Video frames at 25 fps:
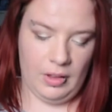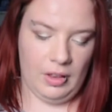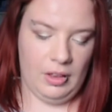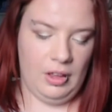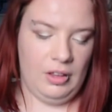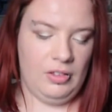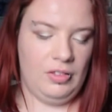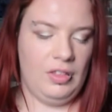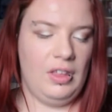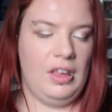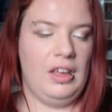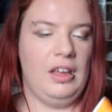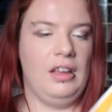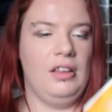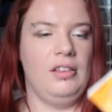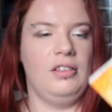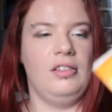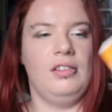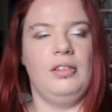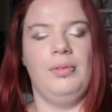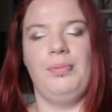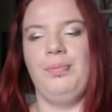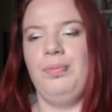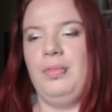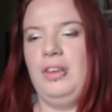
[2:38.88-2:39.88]

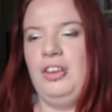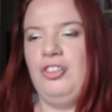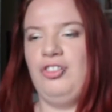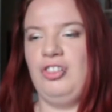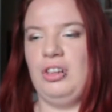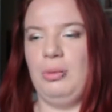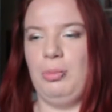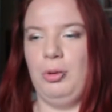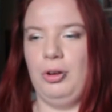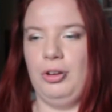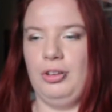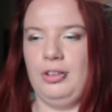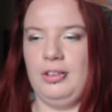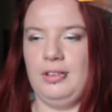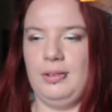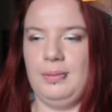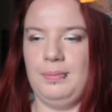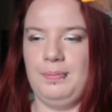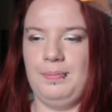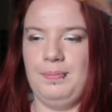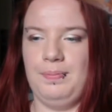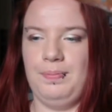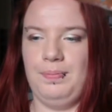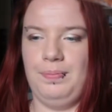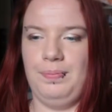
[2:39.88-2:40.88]
It's these gibbers
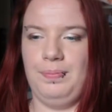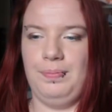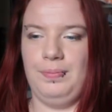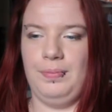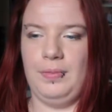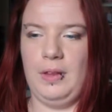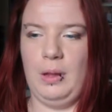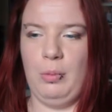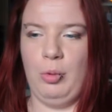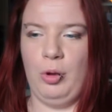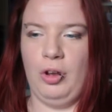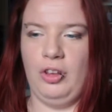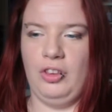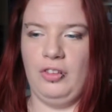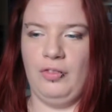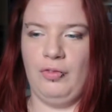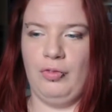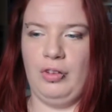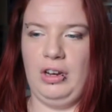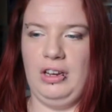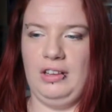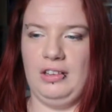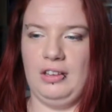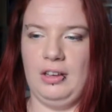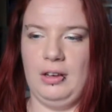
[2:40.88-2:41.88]
that you put in the
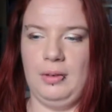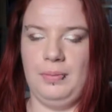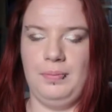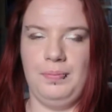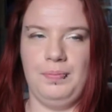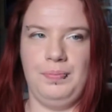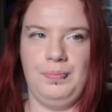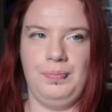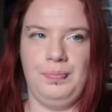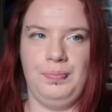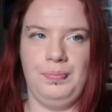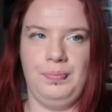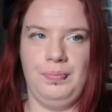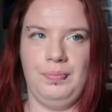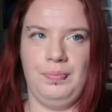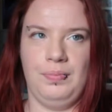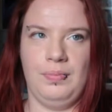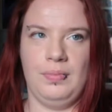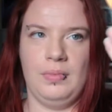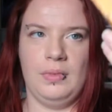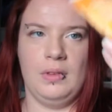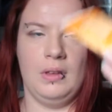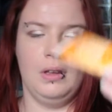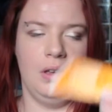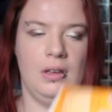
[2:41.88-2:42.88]
freezer.
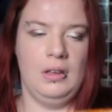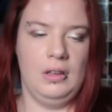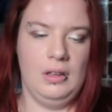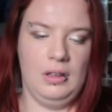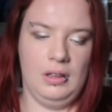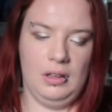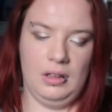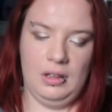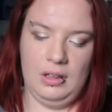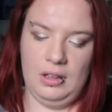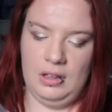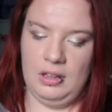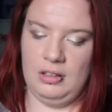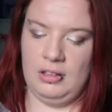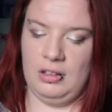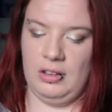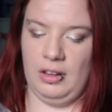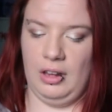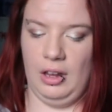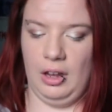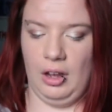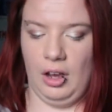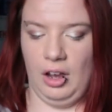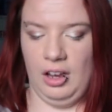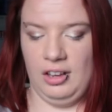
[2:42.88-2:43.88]
So
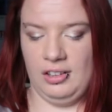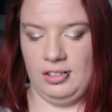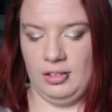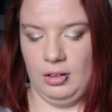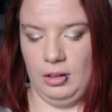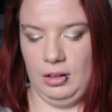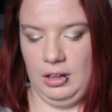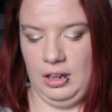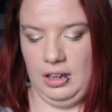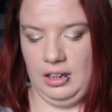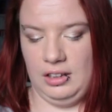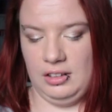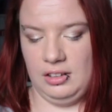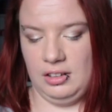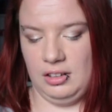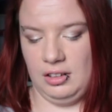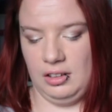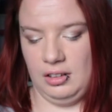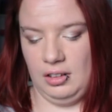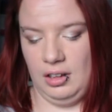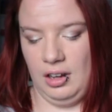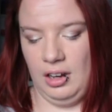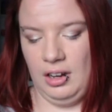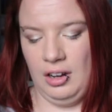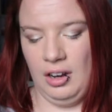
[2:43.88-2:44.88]
like ice lollies.
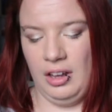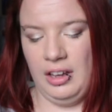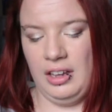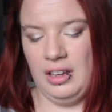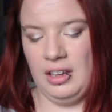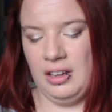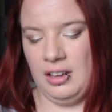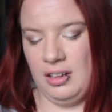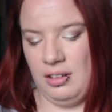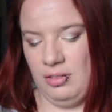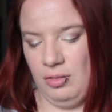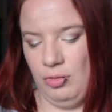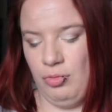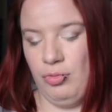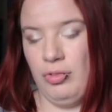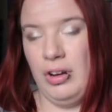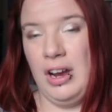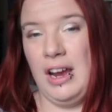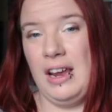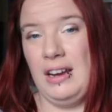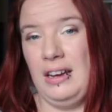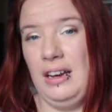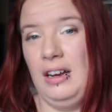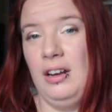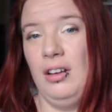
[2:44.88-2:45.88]
I
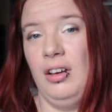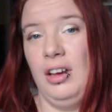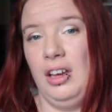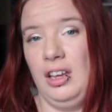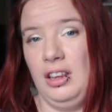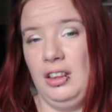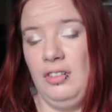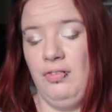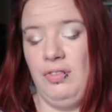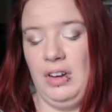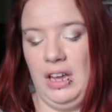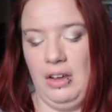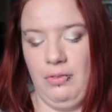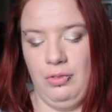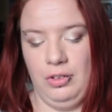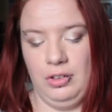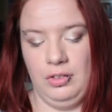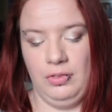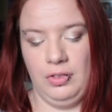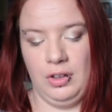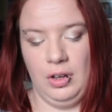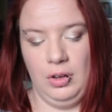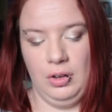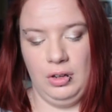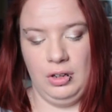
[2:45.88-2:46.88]
really like the flavours
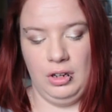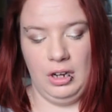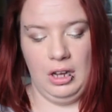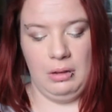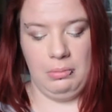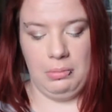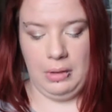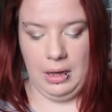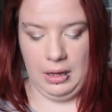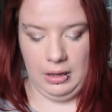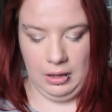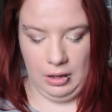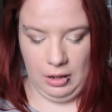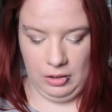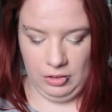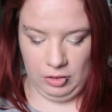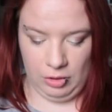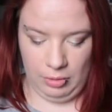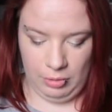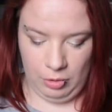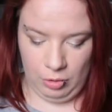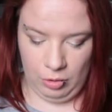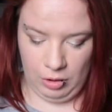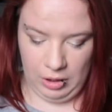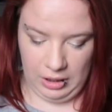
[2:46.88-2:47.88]
of coconut and mango, so
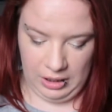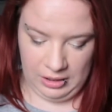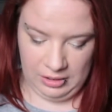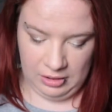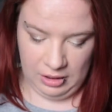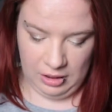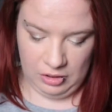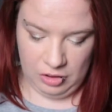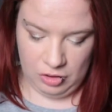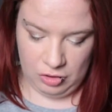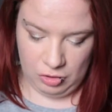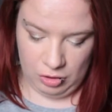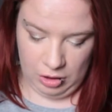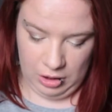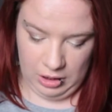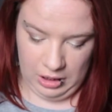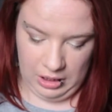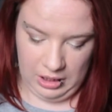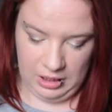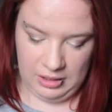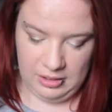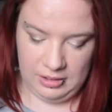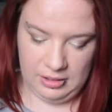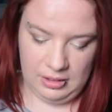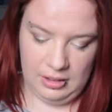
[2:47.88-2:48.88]
I'm quite excited to try
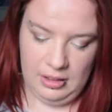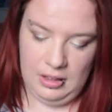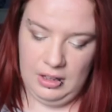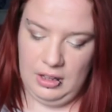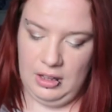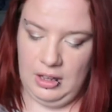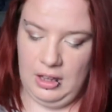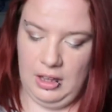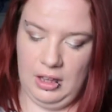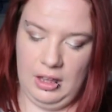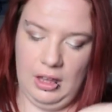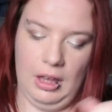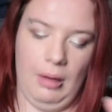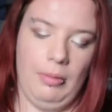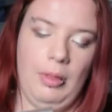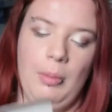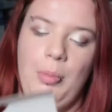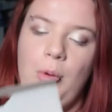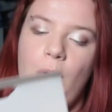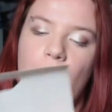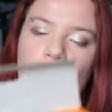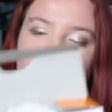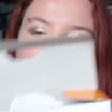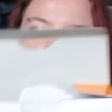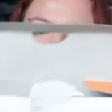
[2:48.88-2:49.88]
these. The
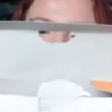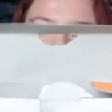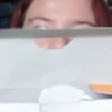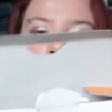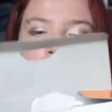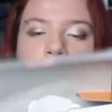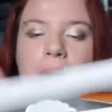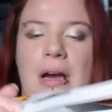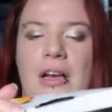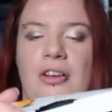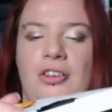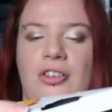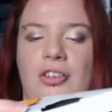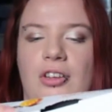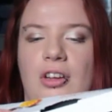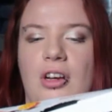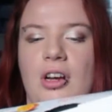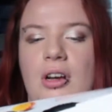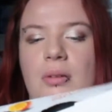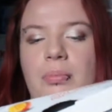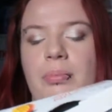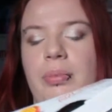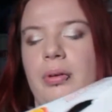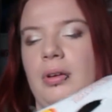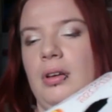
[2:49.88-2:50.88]
box is a bit bashed
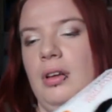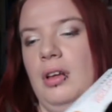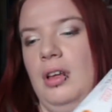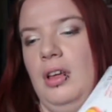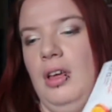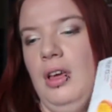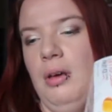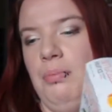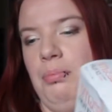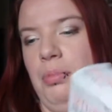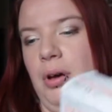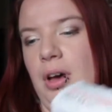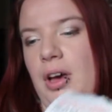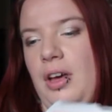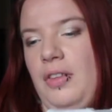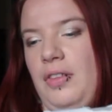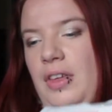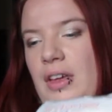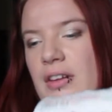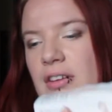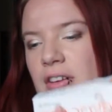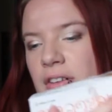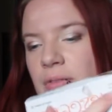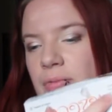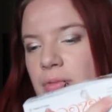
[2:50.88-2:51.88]
up, but
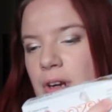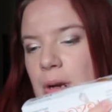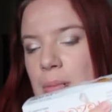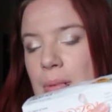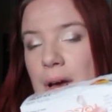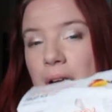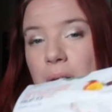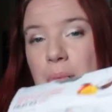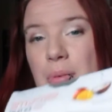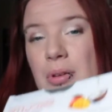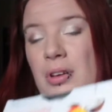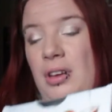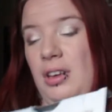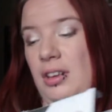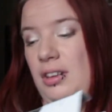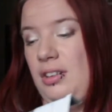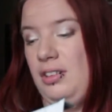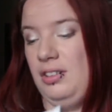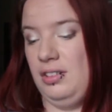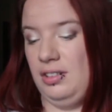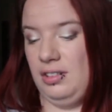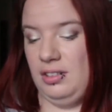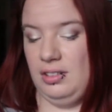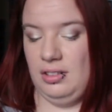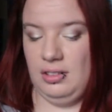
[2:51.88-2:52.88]
that doesn't really matter
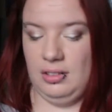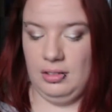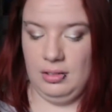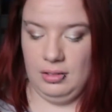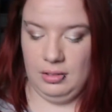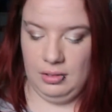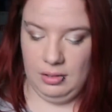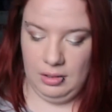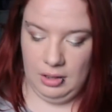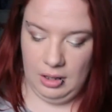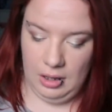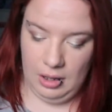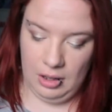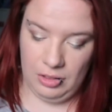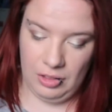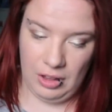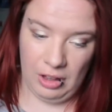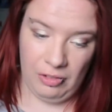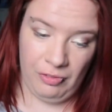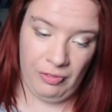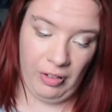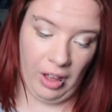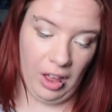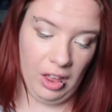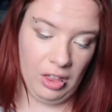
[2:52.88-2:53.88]
because
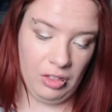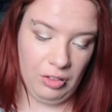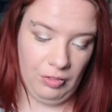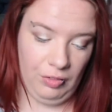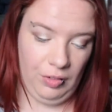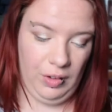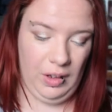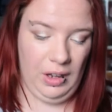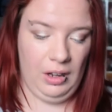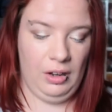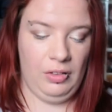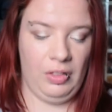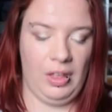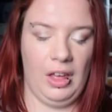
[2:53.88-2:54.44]
thankfully